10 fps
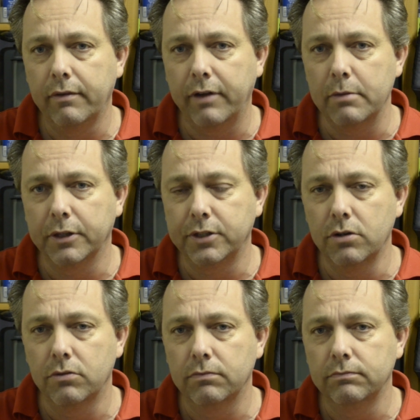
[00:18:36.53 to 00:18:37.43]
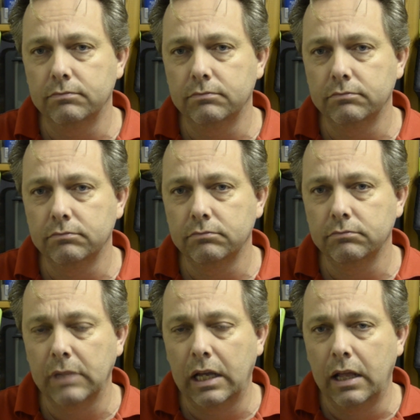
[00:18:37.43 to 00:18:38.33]
Fable 2,
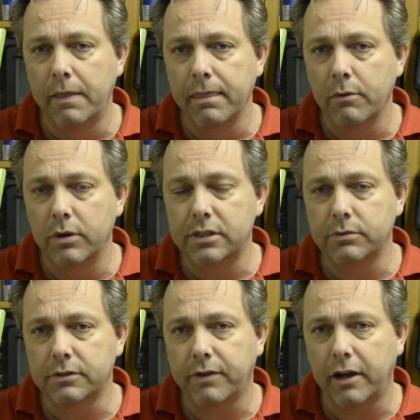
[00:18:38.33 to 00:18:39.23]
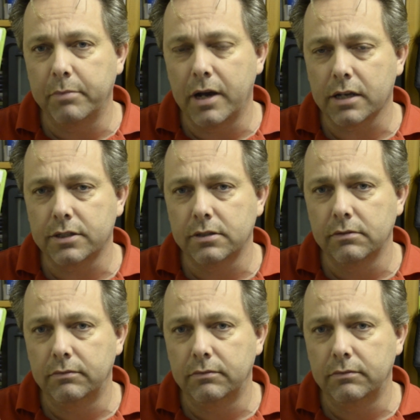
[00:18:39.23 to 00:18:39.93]
which was $5.